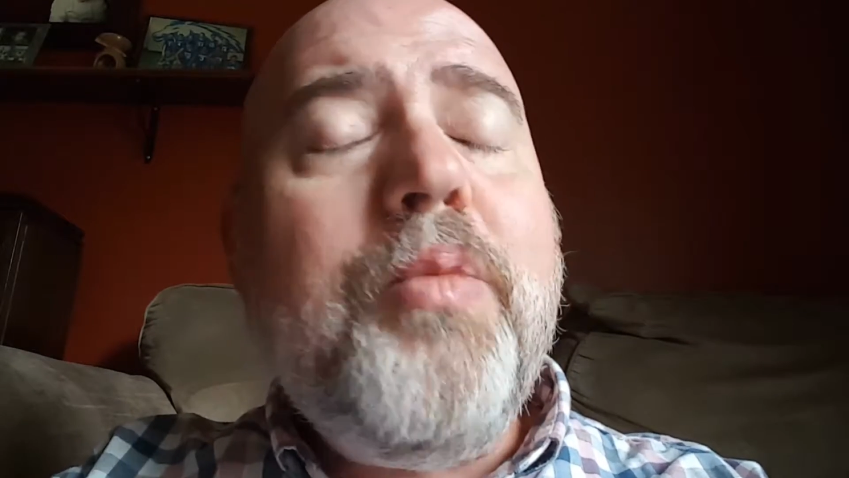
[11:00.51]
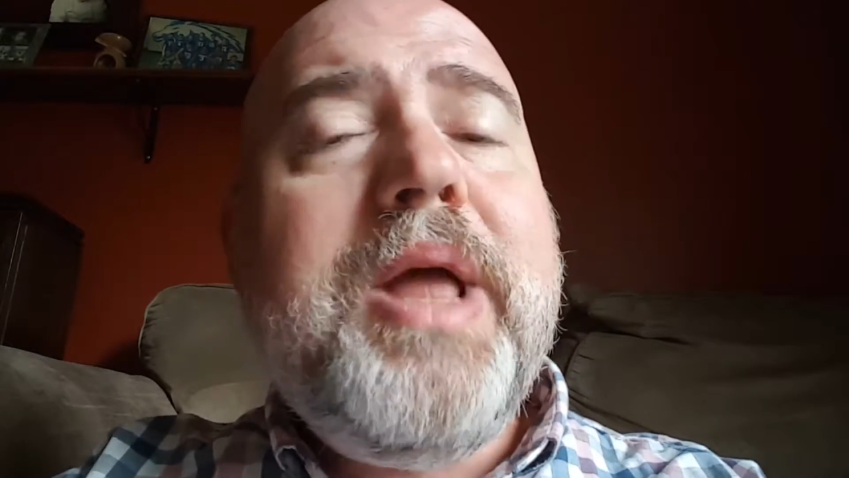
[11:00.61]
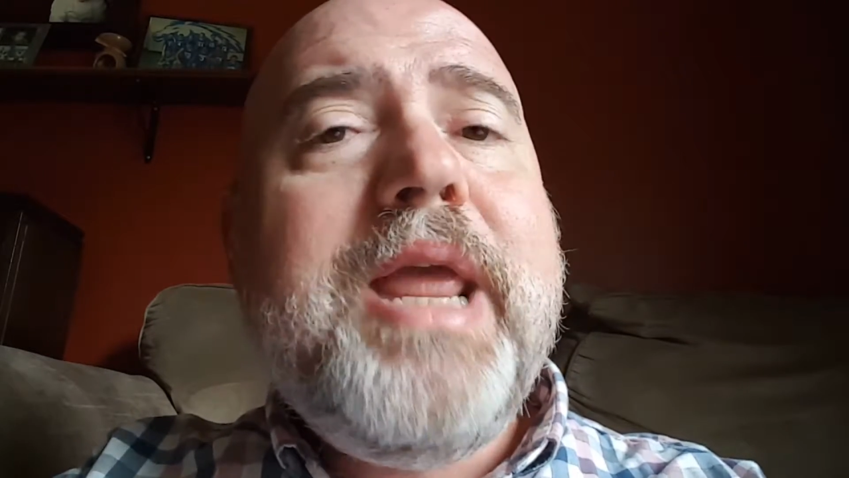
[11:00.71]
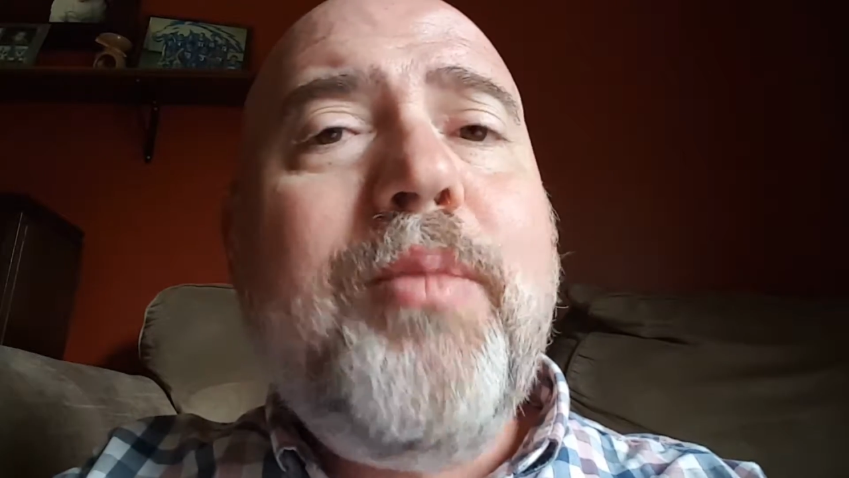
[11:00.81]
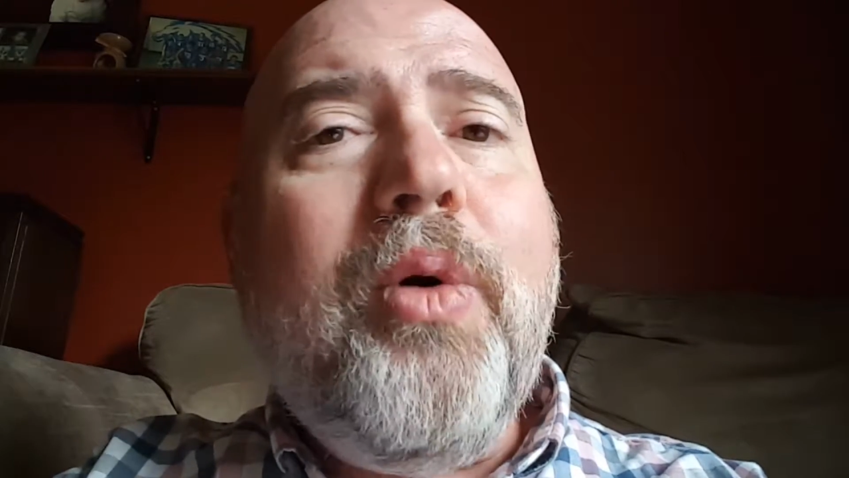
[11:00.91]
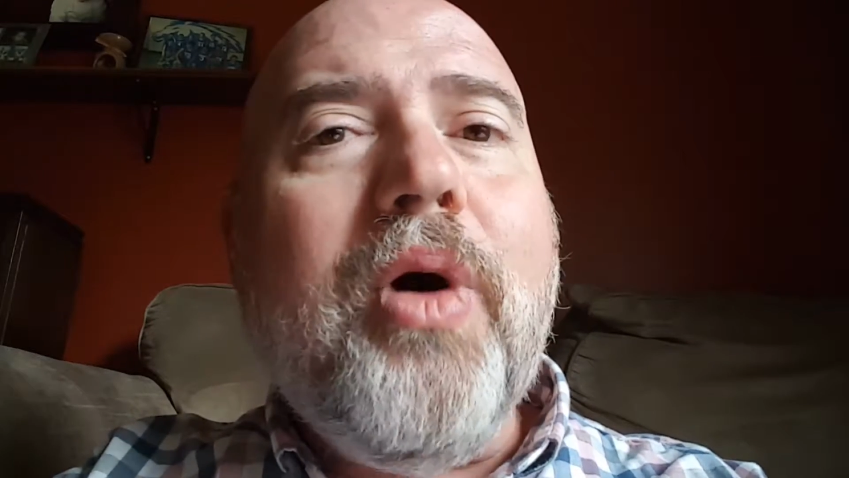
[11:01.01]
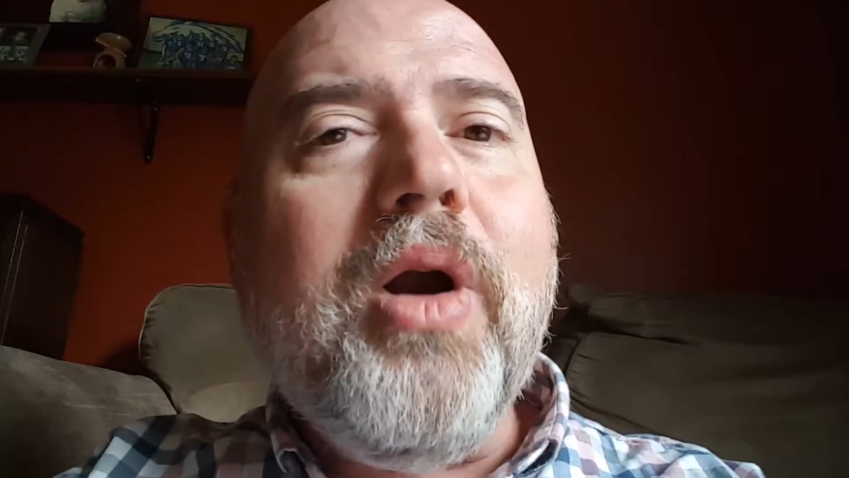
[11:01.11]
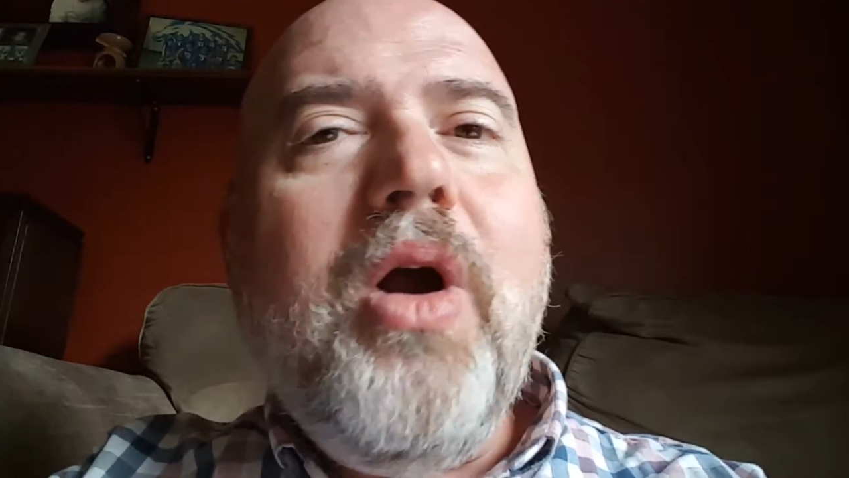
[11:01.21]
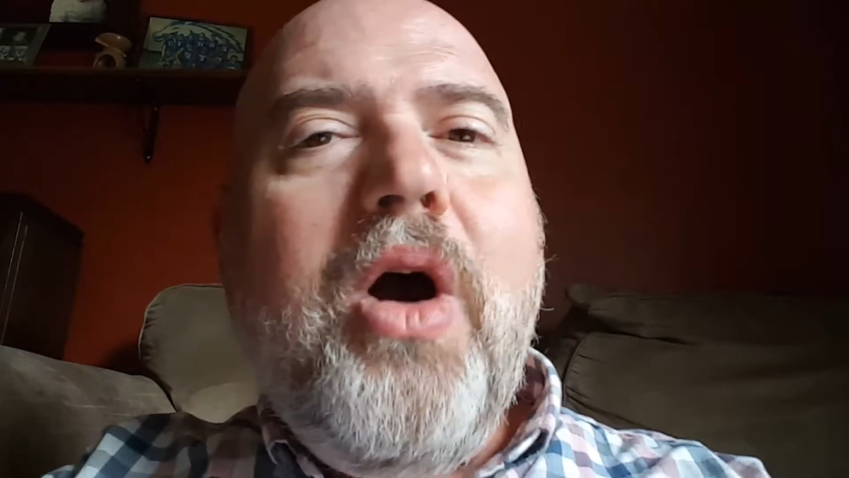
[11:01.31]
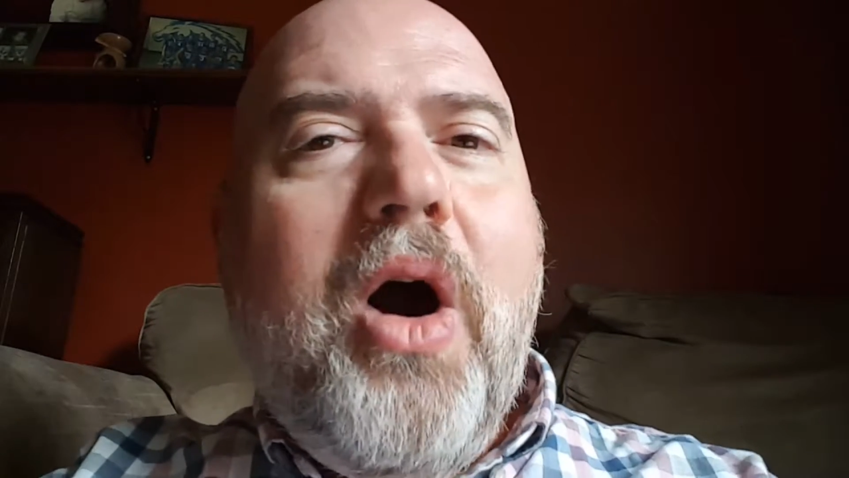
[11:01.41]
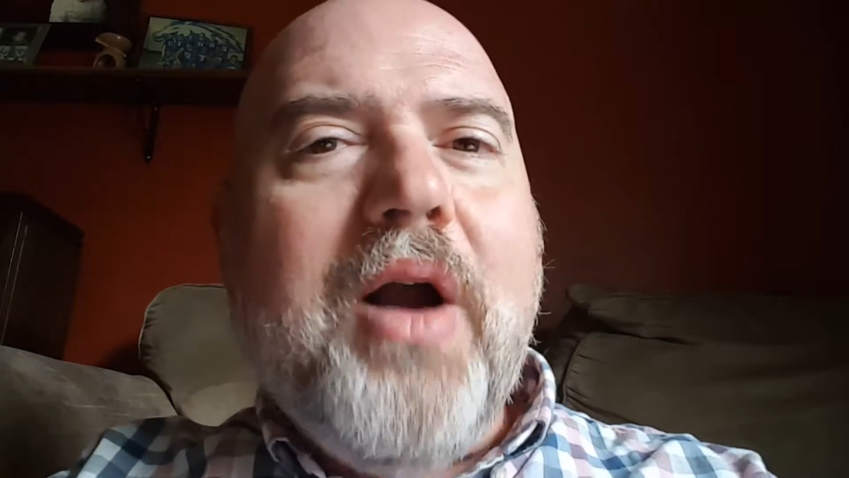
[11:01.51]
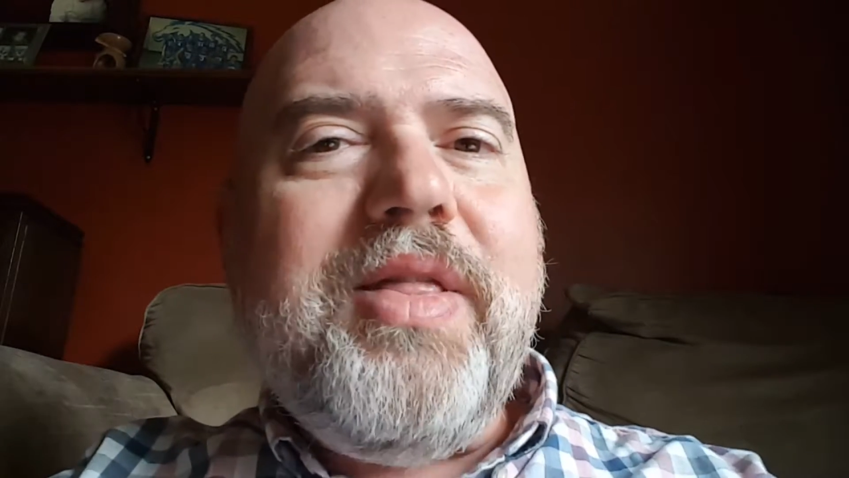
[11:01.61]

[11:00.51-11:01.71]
many more are